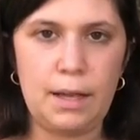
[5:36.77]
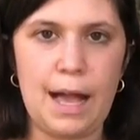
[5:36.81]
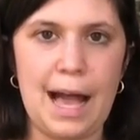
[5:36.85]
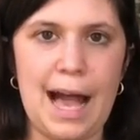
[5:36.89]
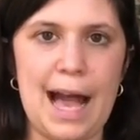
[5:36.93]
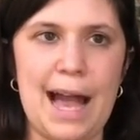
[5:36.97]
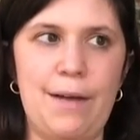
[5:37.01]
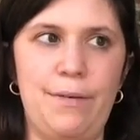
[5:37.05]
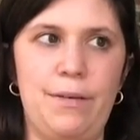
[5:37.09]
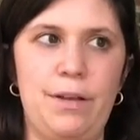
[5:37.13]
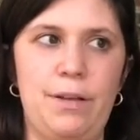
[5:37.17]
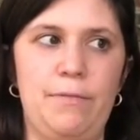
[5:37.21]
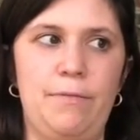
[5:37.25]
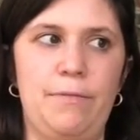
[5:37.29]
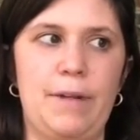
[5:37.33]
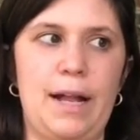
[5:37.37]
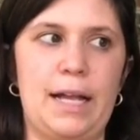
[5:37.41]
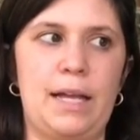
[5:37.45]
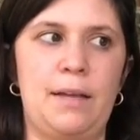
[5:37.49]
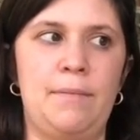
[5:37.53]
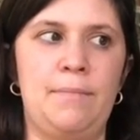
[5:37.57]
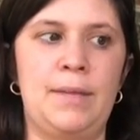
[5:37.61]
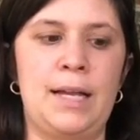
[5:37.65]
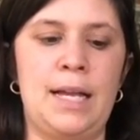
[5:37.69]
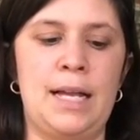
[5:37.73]
I would
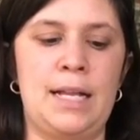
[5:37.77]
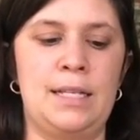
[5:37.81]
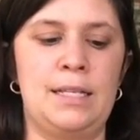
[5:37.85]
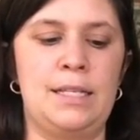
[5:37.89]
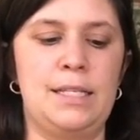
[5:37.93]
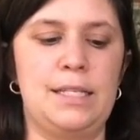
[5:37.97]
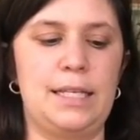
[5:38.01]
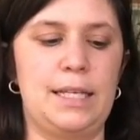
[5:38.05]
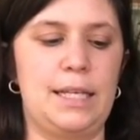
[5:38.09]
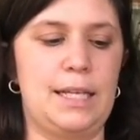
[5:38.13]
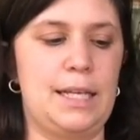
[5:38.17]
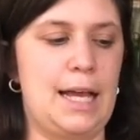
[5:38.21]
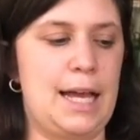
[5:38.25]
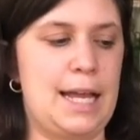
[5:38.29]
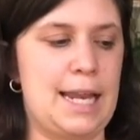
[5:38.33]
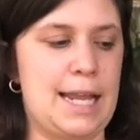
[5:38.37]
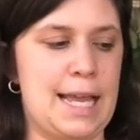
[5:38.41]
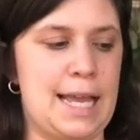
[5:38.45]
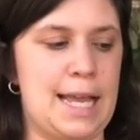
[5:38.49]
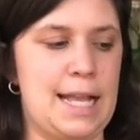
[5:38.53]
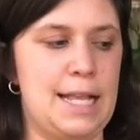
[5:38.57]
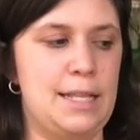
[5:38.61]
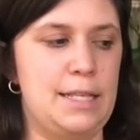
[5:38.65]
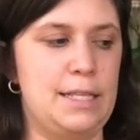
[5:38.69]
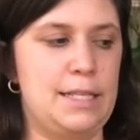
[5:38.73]
recommend cutting
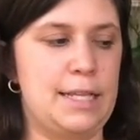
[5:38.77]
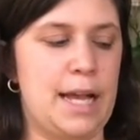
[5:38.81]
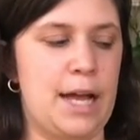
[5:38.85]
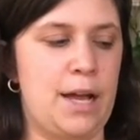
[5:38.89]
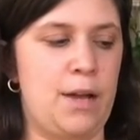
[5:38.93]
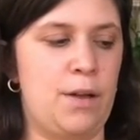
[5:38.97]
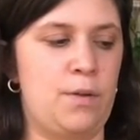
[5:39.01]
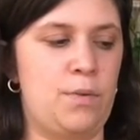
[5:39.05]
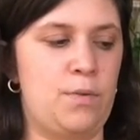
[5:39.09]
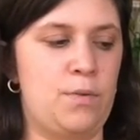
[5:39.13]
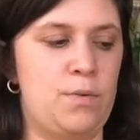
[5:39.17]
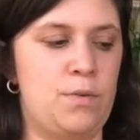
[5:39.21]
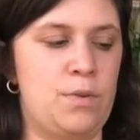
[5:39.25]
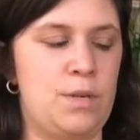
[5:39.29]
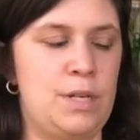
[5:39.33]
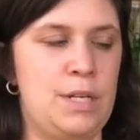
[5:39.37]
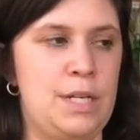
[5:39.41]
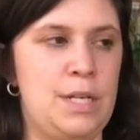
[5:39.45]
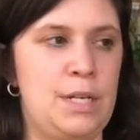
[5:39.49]
it down